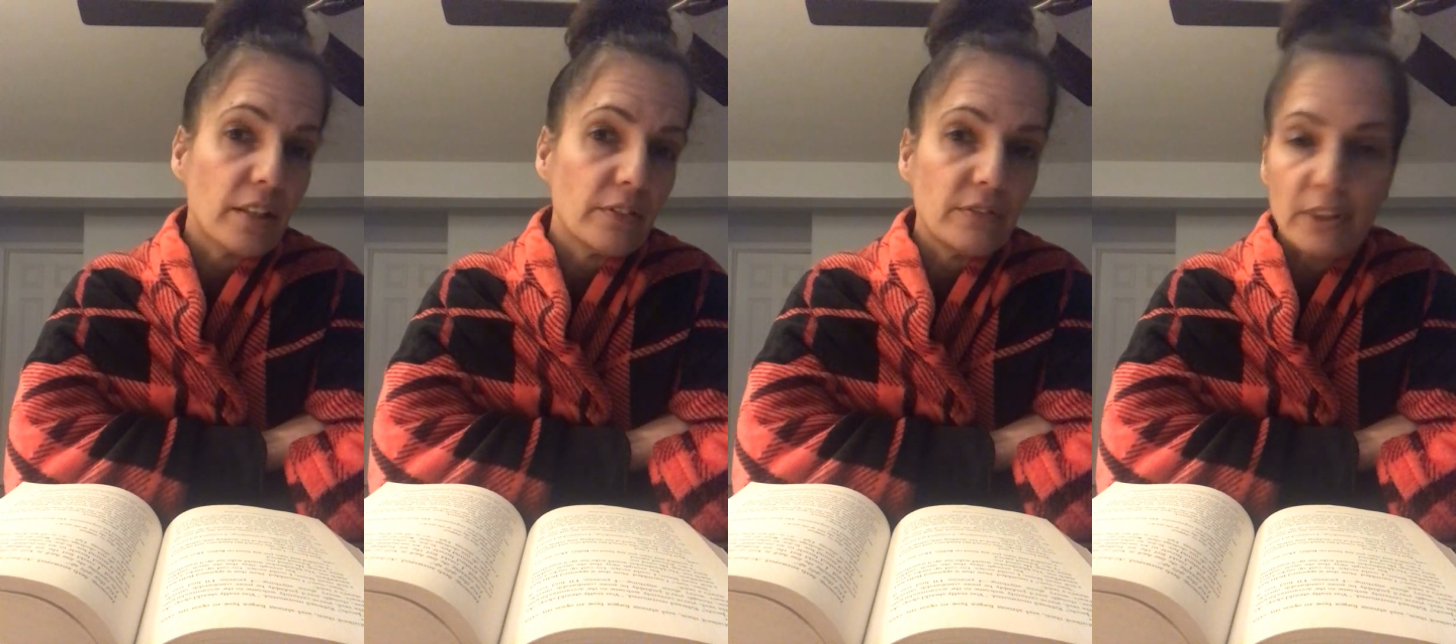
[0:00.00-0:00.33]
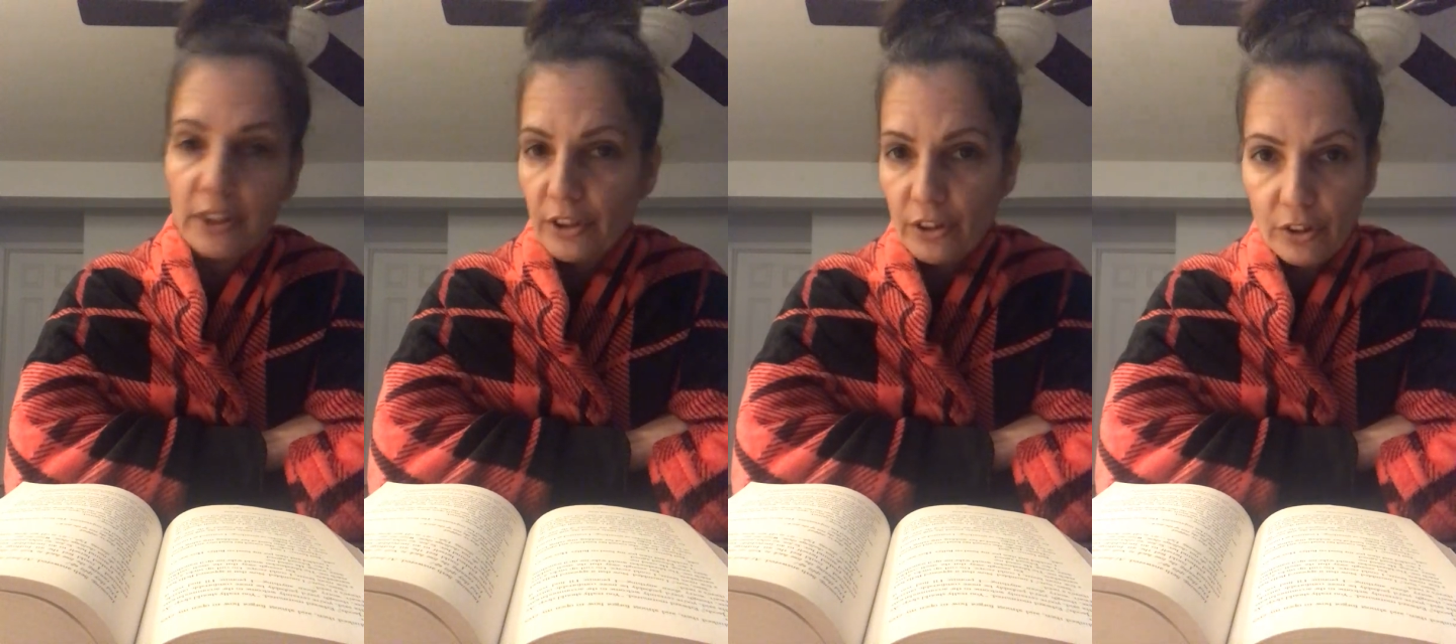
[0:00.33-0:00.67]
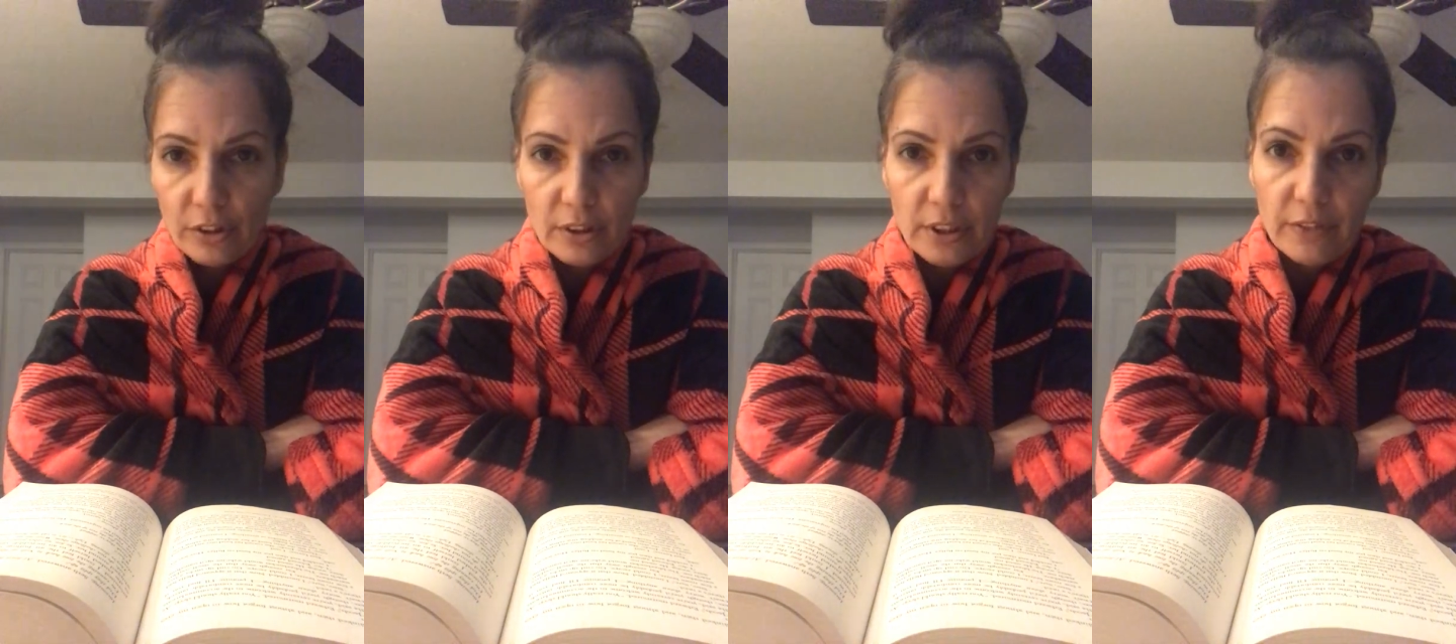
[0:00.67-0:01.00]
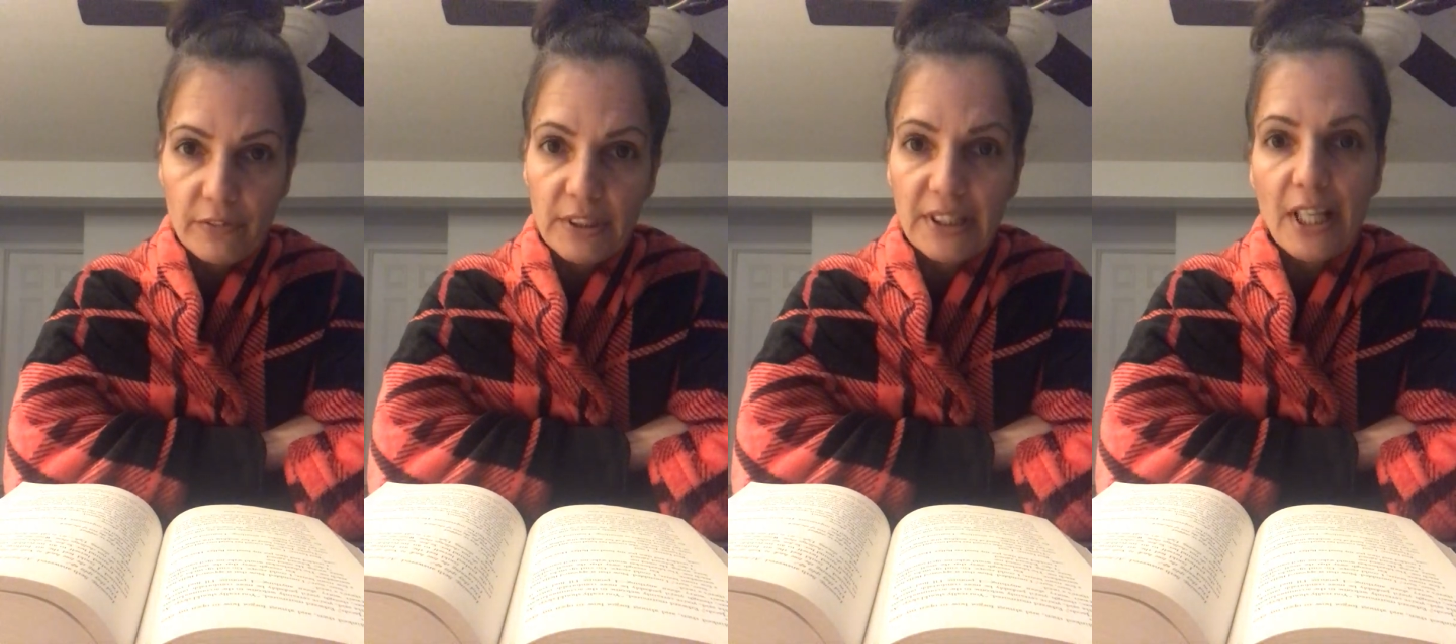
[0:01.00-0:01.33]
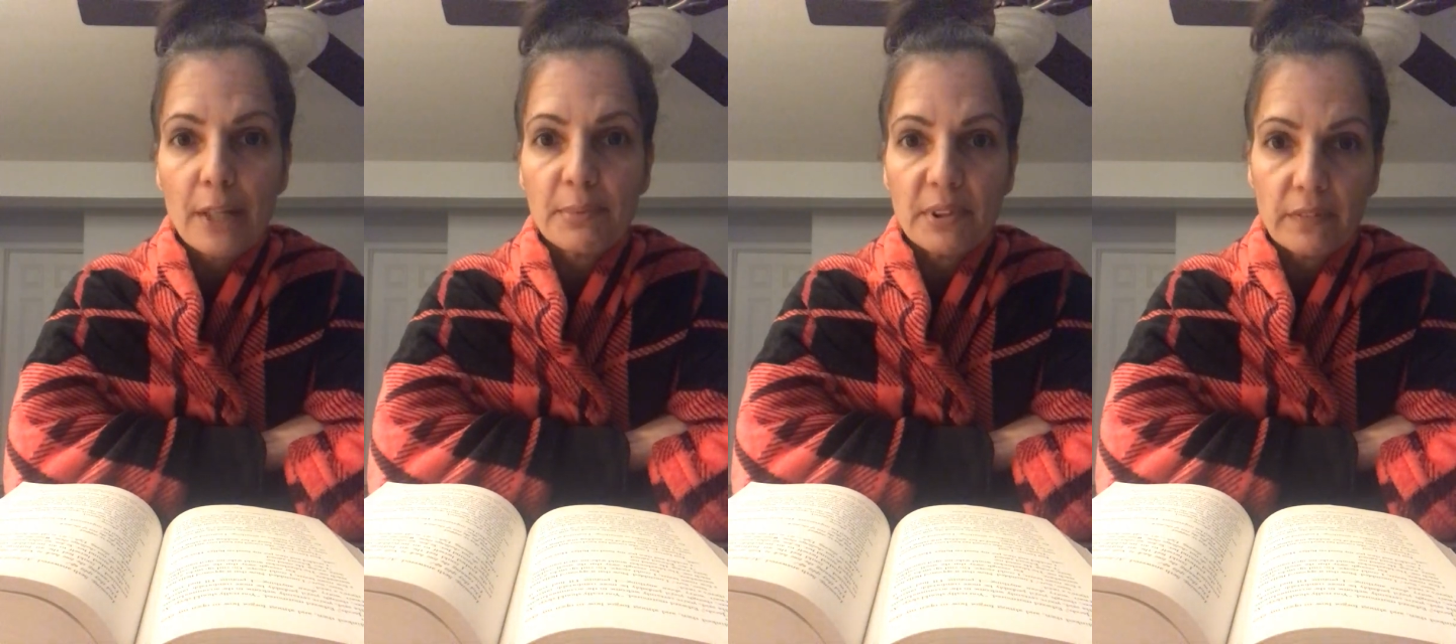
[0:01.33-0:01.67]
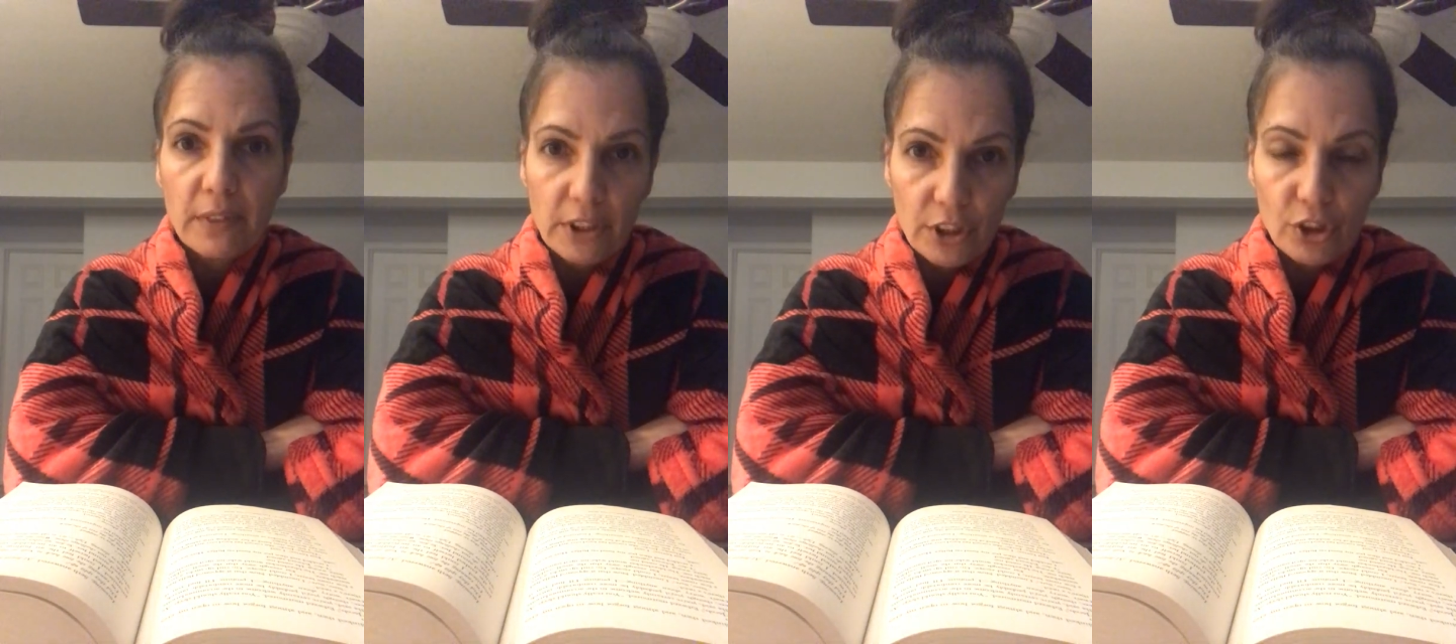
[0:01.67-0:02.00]
of literature, different types of
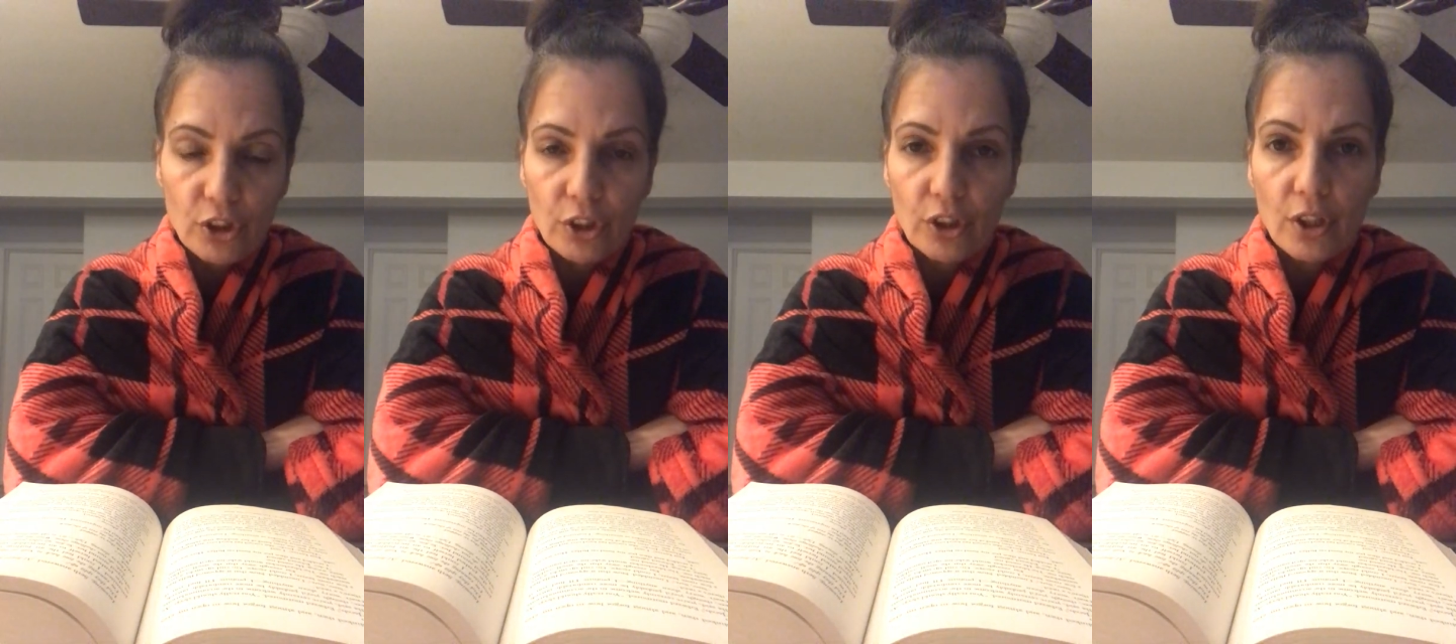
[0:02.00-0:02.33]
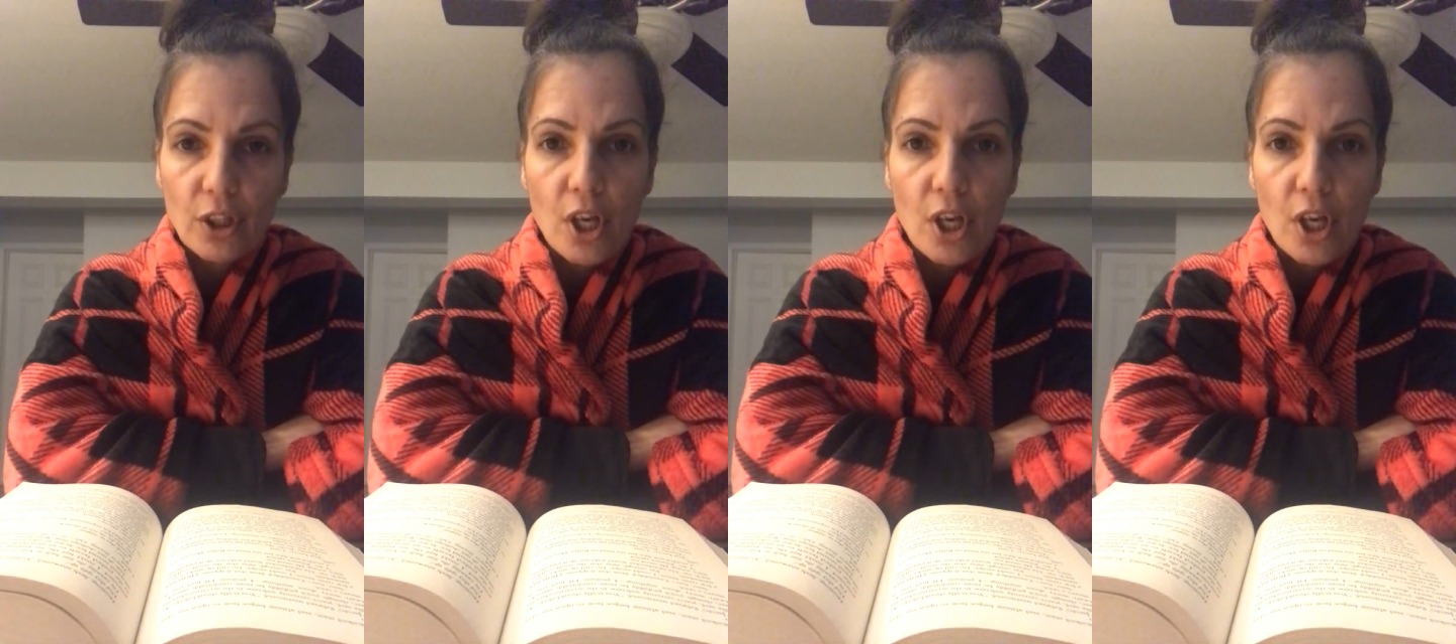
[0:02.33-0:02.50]
literature.